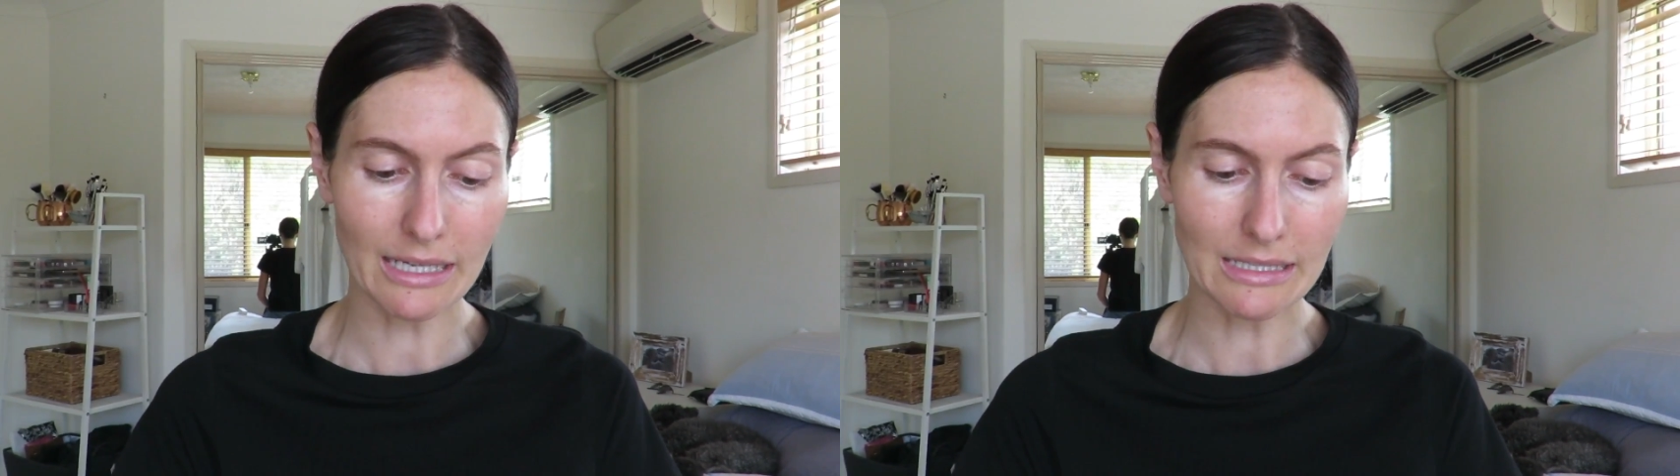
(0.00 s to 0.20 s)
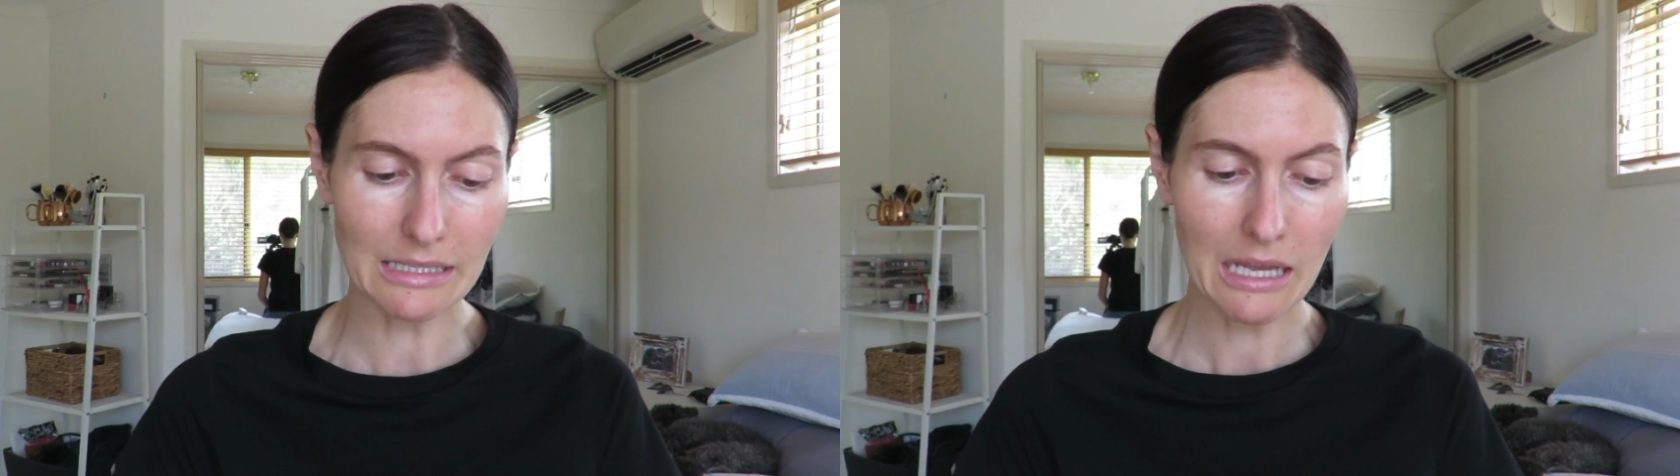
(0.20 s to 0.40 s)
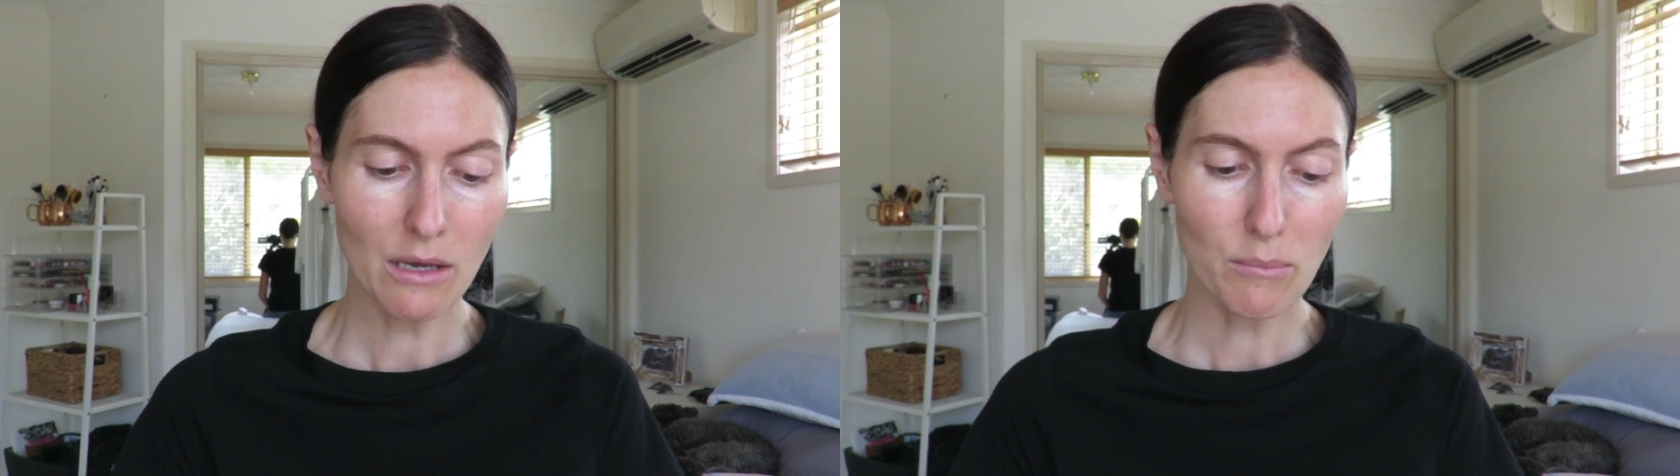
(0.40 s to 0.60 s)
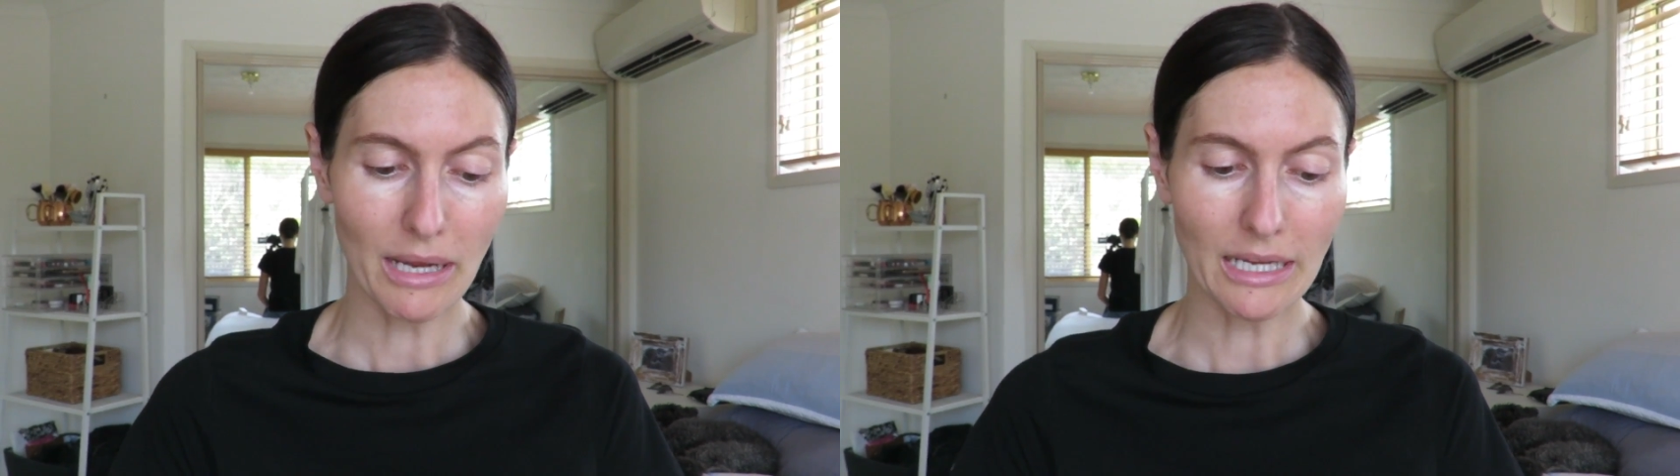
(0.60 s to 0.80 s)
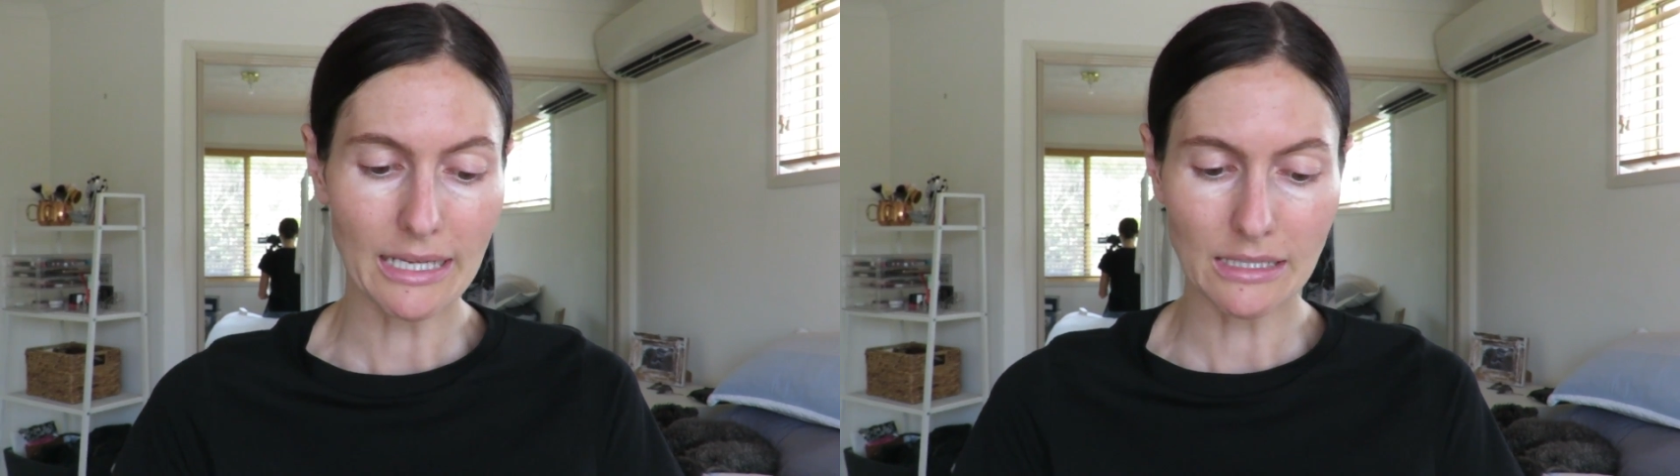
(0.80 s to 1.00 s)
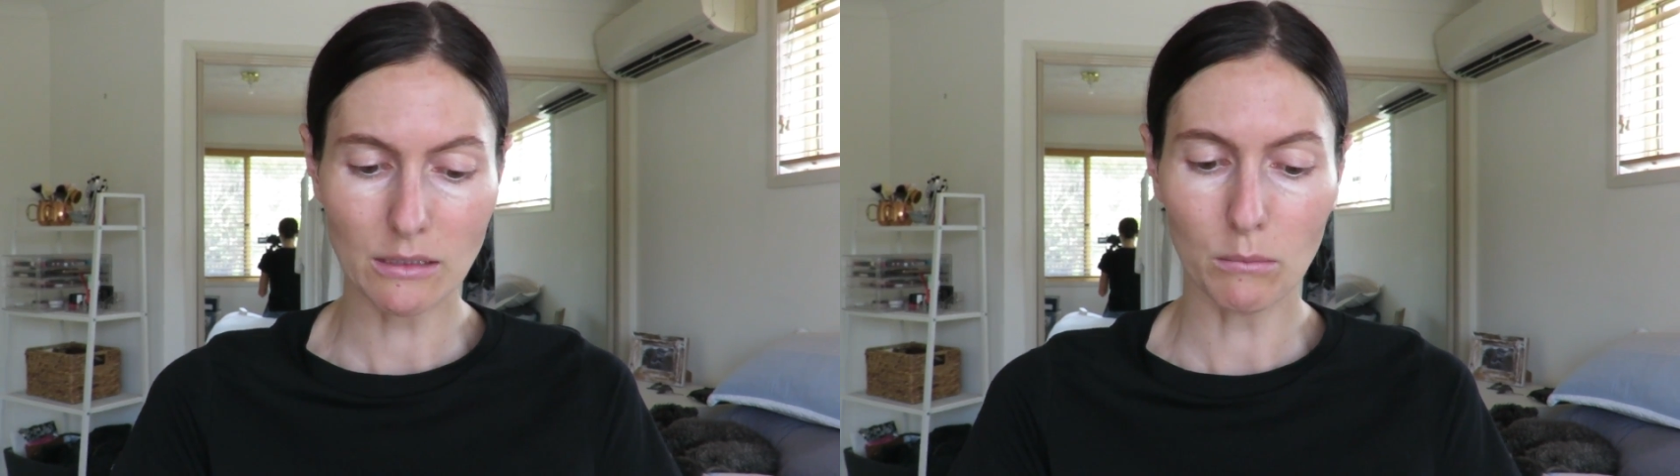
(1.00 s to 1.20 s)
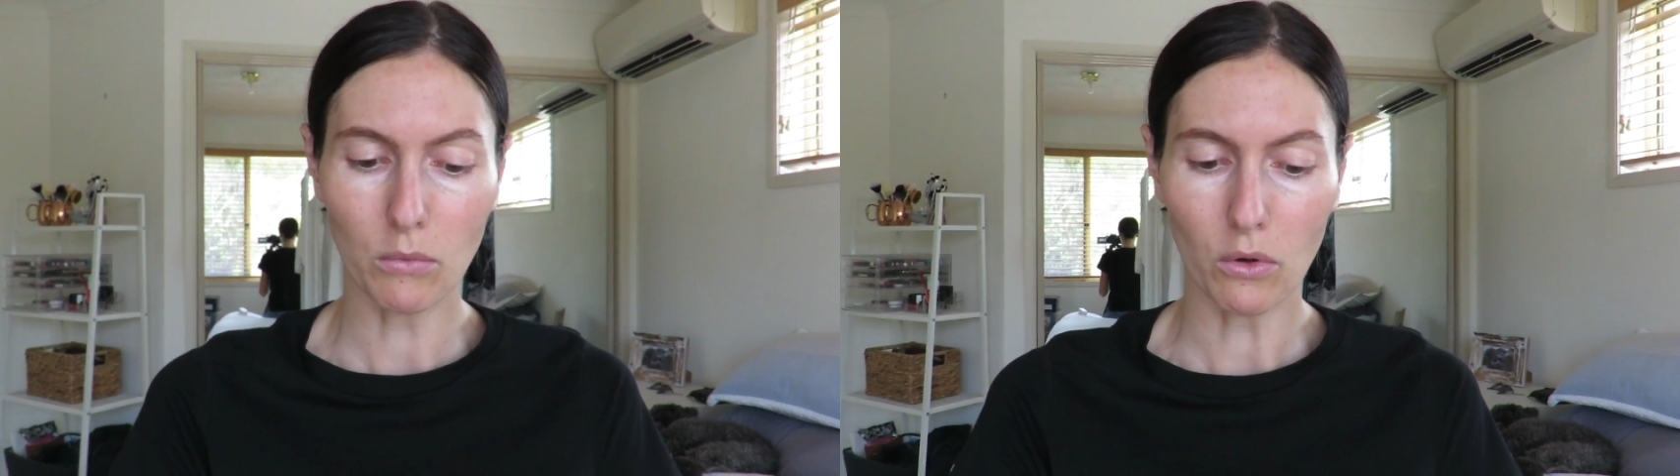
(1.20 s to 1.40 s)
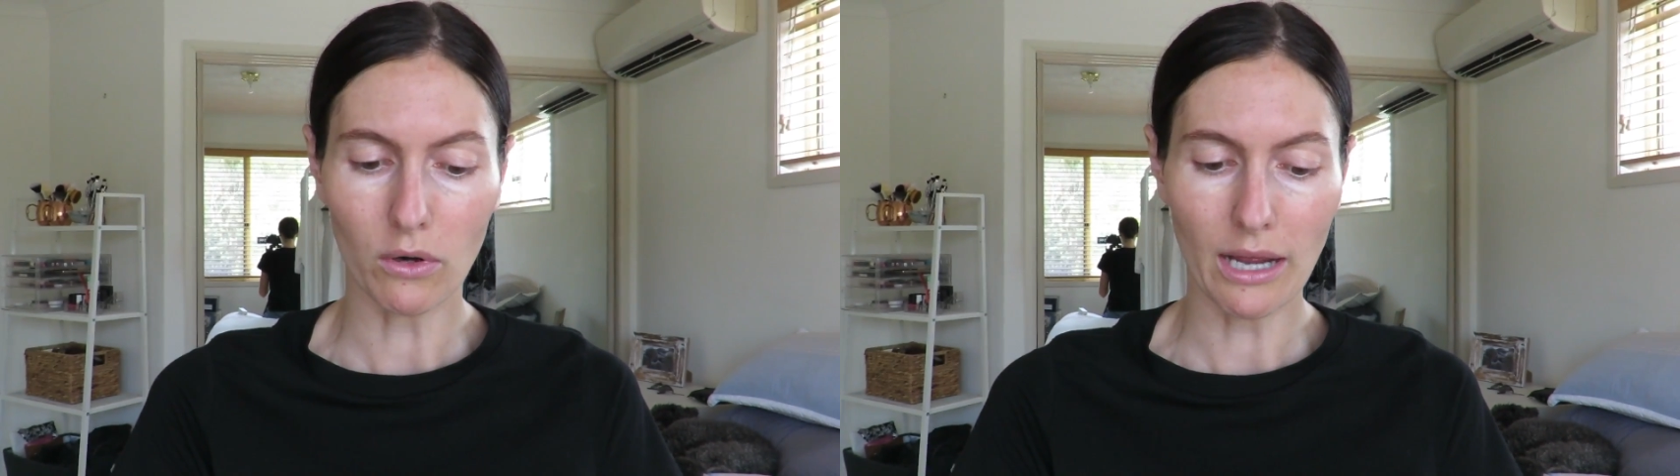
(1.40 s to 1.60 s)
is making some
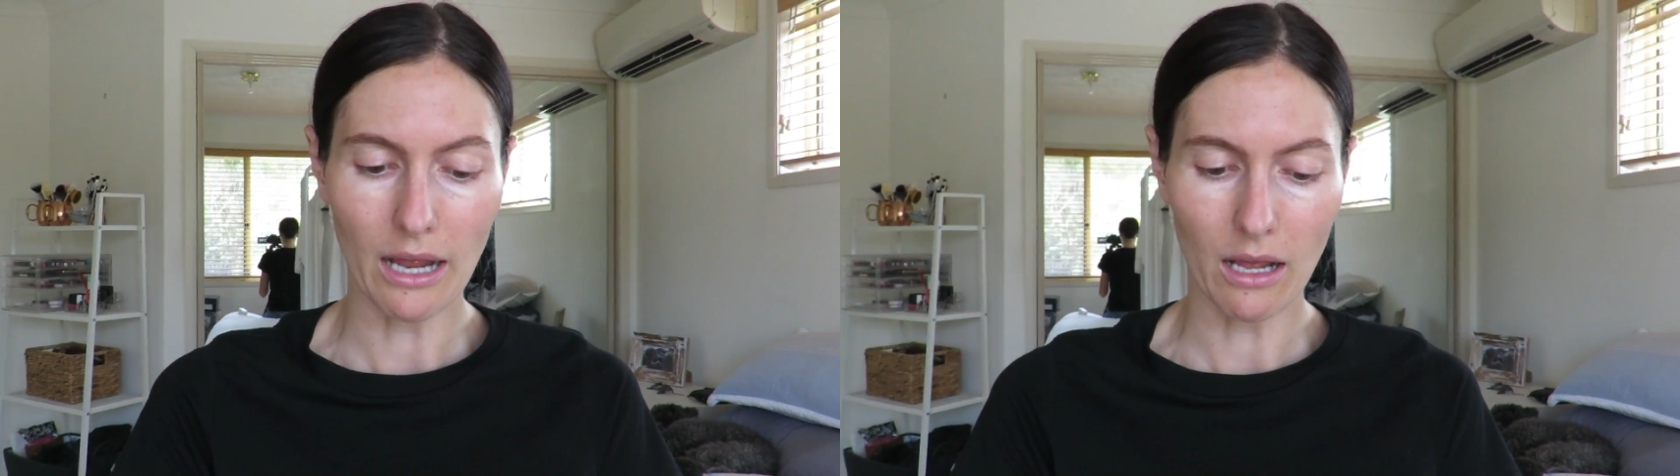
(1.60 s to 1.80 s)
more